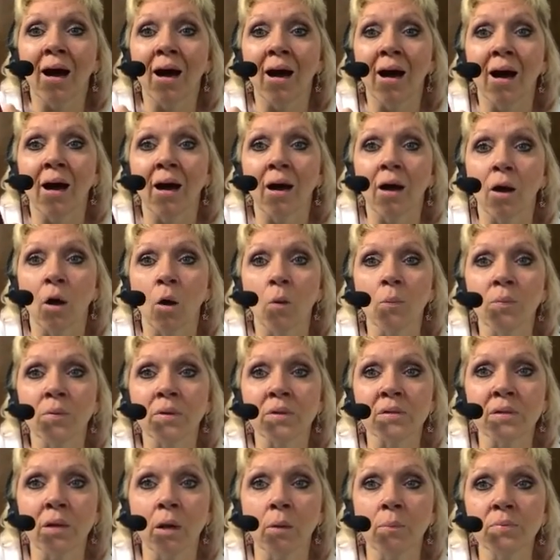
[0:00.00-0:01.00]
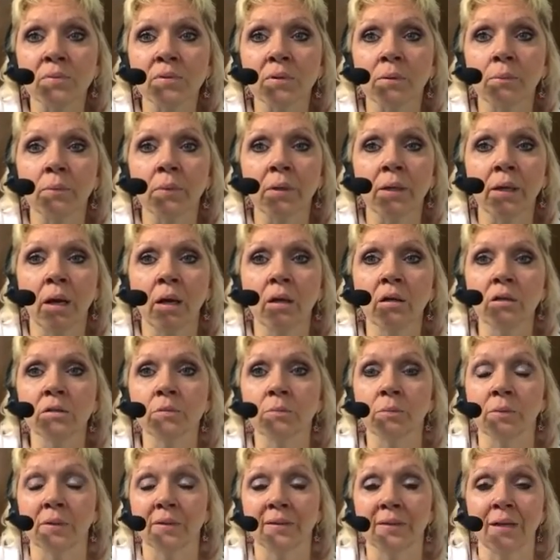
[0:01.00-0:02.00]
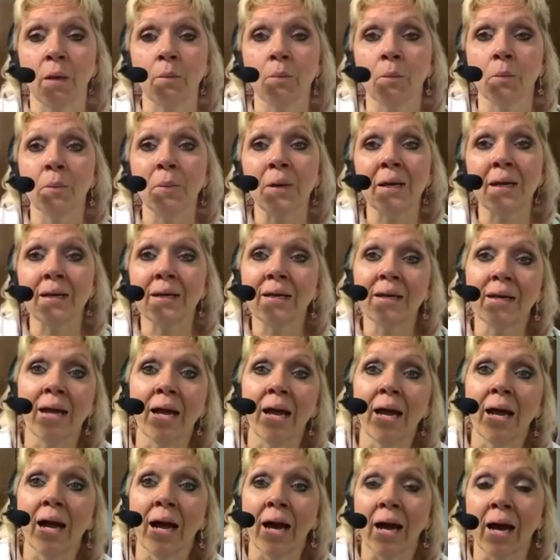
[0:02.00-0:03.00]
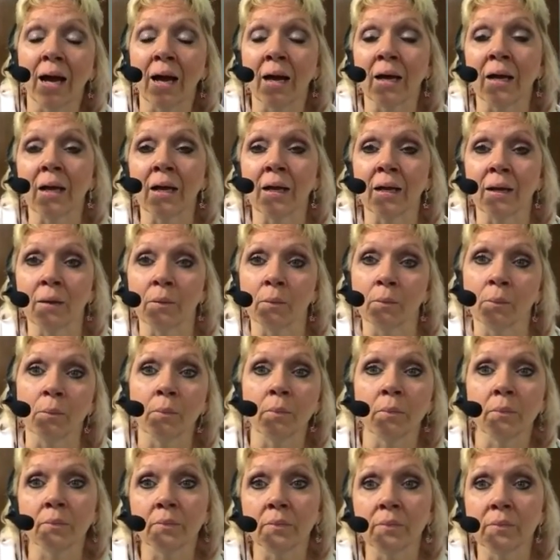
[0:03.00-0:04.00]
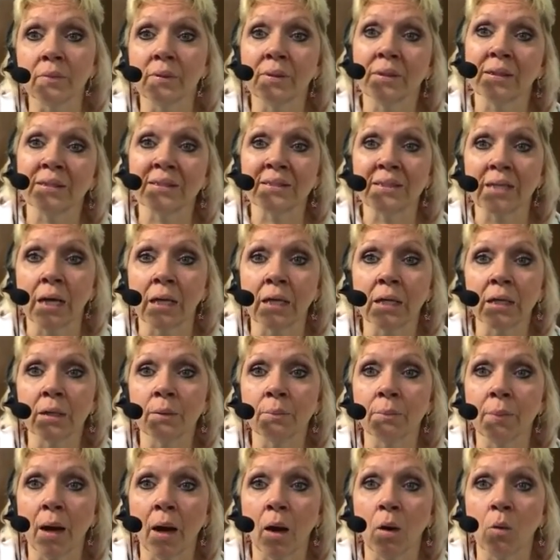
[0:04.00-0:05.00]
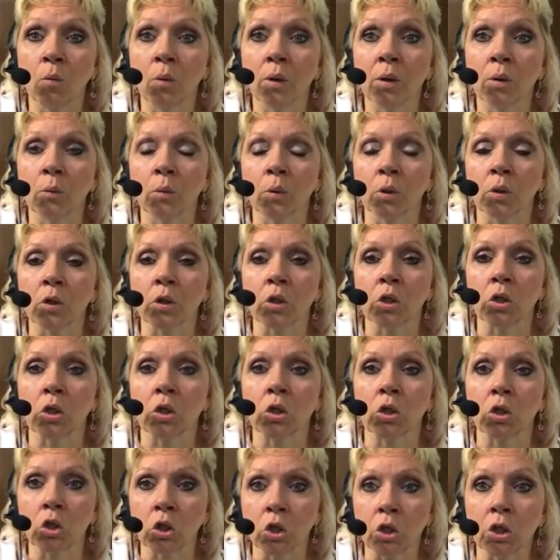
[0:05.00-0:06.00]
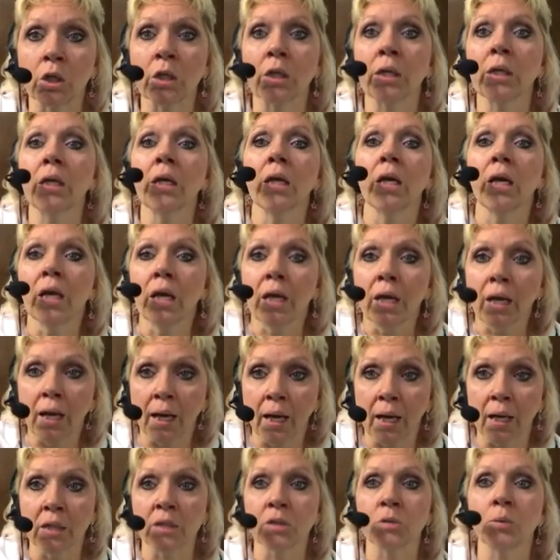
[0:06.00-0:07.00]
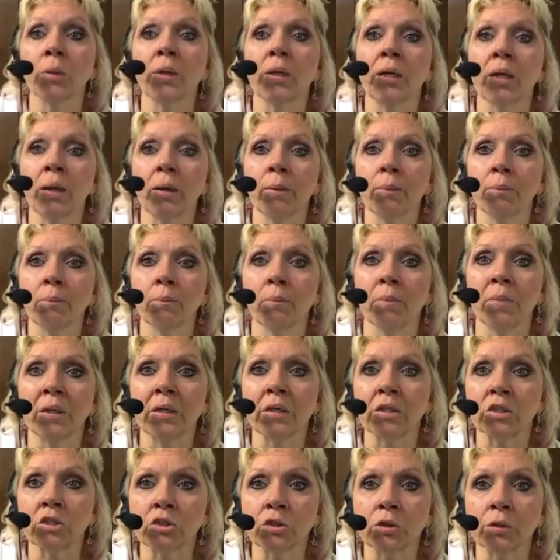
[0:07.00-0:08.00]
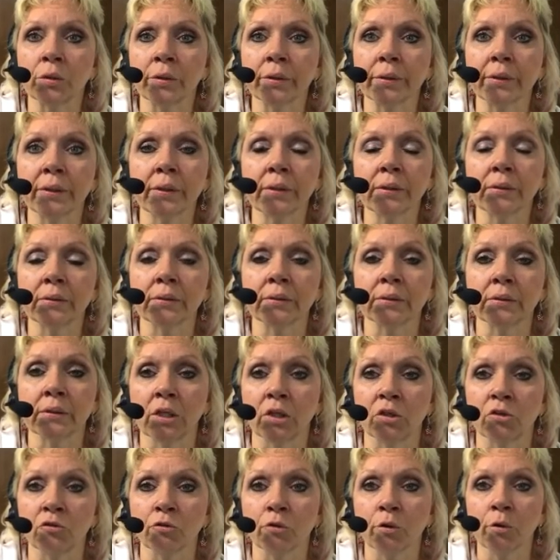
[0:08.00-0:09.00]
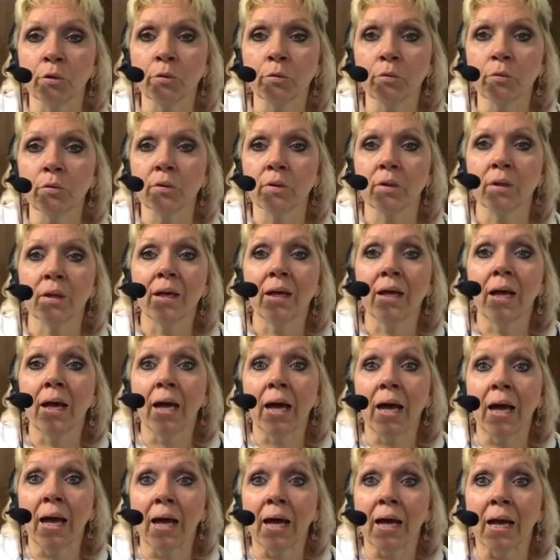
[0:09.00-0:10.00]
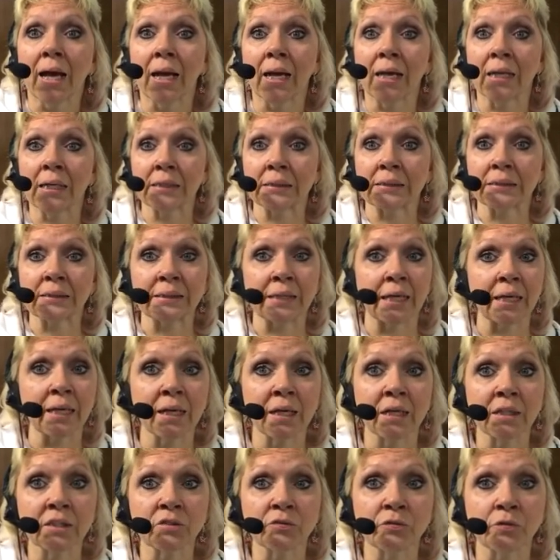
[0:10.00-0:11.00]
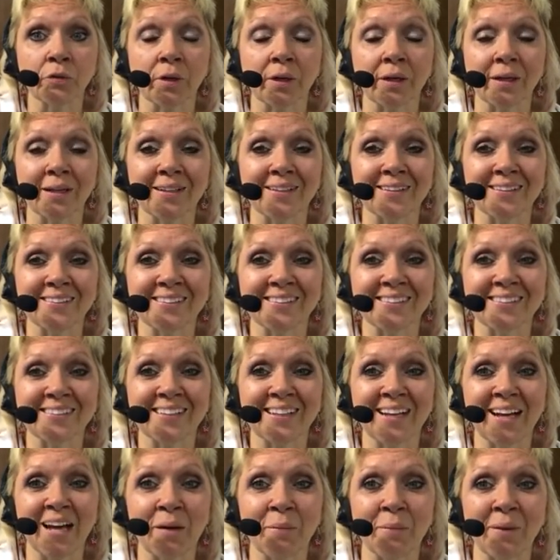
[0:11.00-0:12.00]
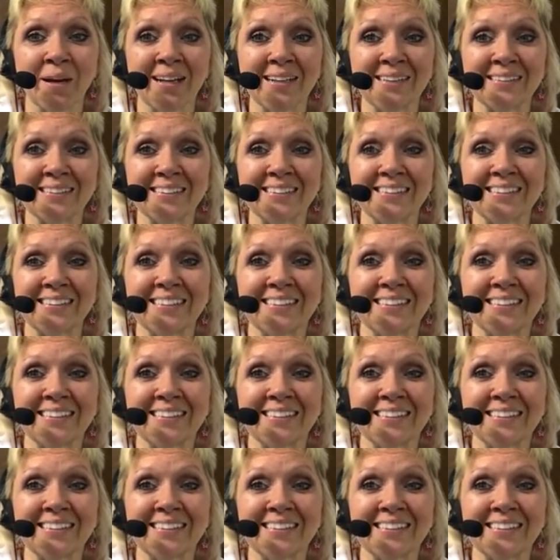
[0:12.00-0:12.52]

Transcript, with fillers: uh, I hope this helps somebody else, but it's helping me. I am excited about what we're learning as we keep ministering the truth. It's setting us free. Amen.